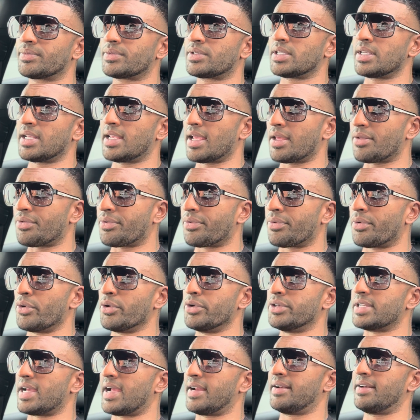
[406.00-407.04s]
get through
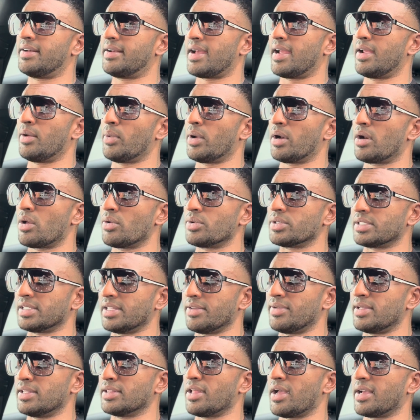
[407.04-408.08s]
day to day when I was
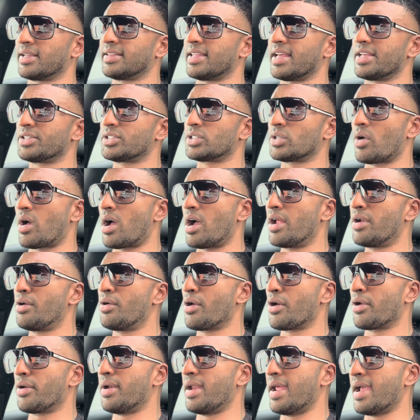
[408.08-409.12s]
living like that. So I
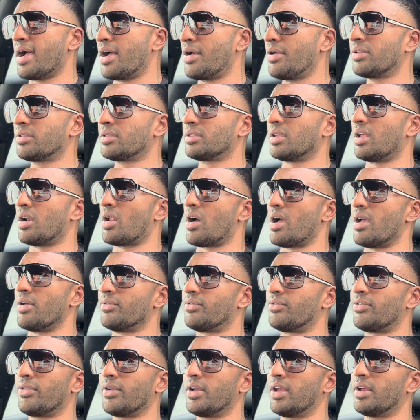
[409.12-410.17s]
know now that
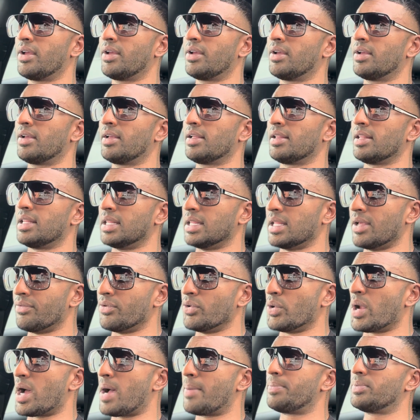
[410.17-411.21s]
I've
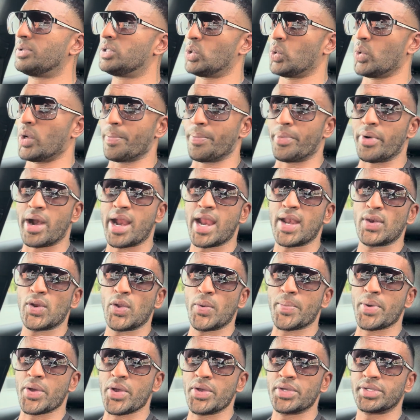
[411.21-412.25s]
leveled up to a brand new
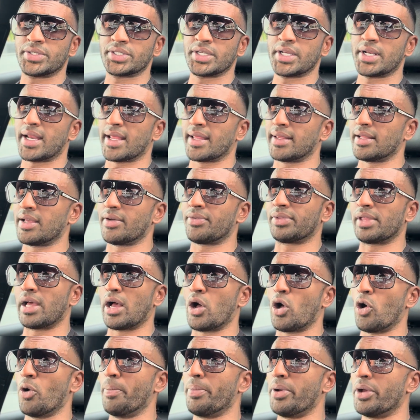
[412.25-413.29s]
person and left that
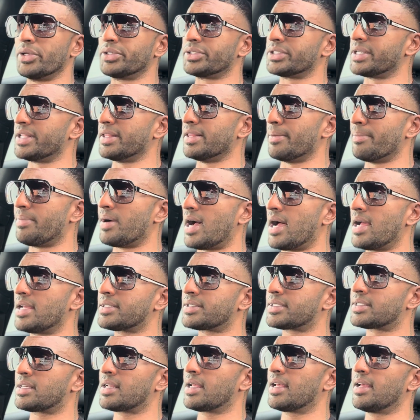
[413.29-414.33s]
old person in the
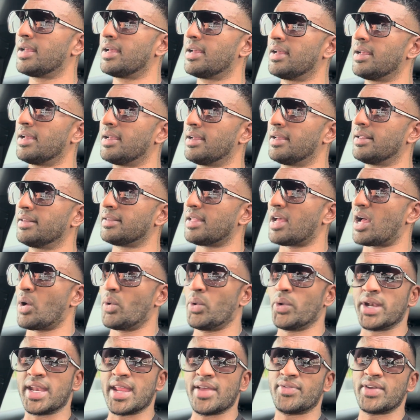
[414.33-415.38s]
past, that I
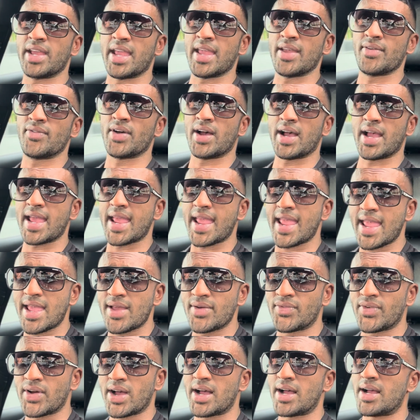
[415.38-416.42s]
will never, ever,
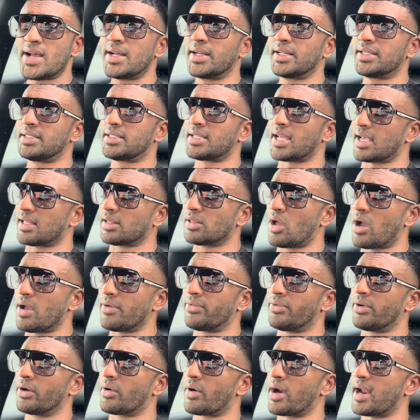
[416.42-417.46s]
ever take life
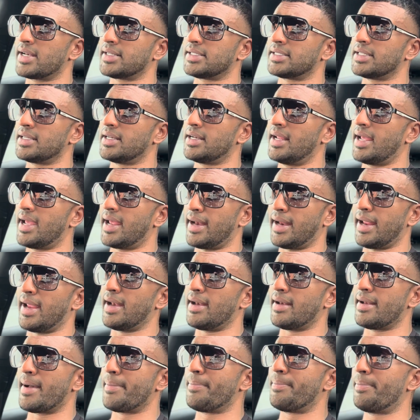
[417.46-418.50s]
for granted and
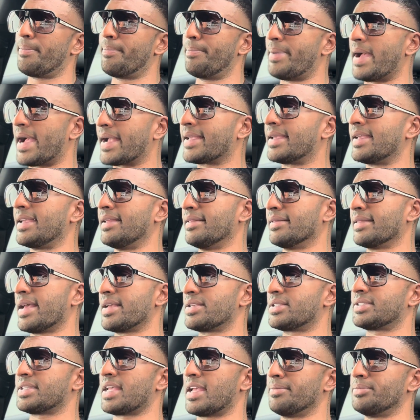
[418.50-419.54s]
end up back in that
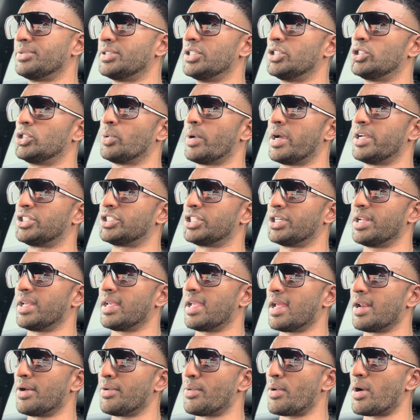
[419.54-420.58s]
same situation
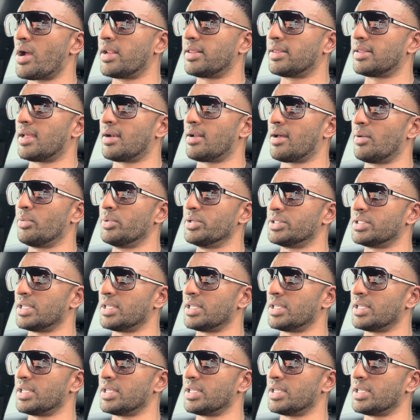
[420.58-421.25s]
again, right? That I was